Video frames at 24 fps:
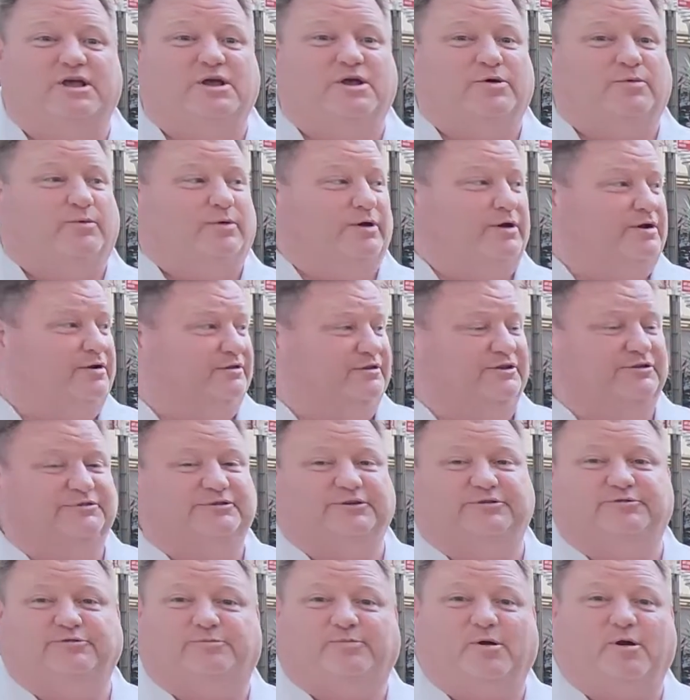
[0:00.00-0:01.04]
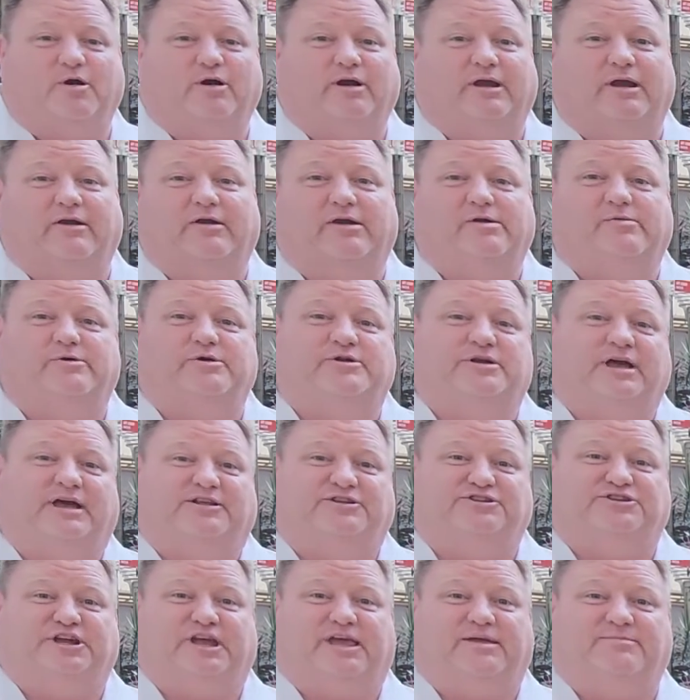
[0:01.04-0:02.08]
We're here in the Central Park area where you got
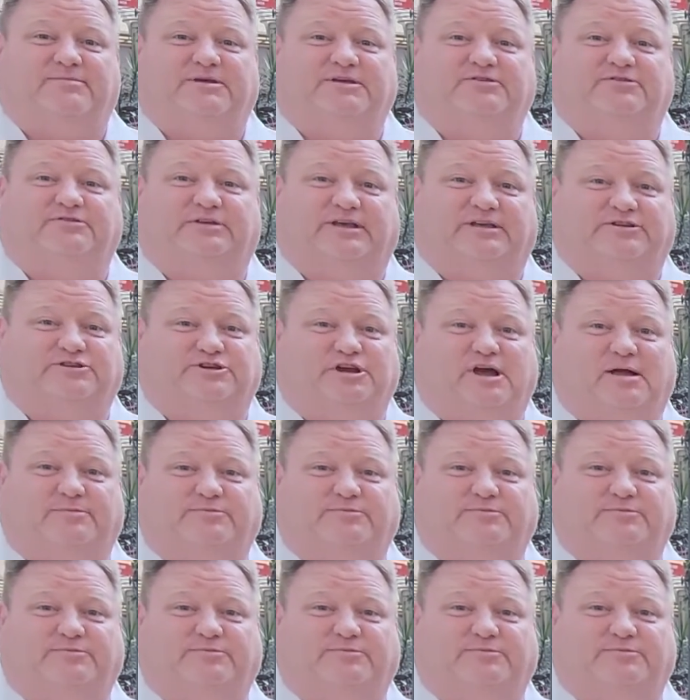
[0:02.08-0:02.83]
Jamie's and Chops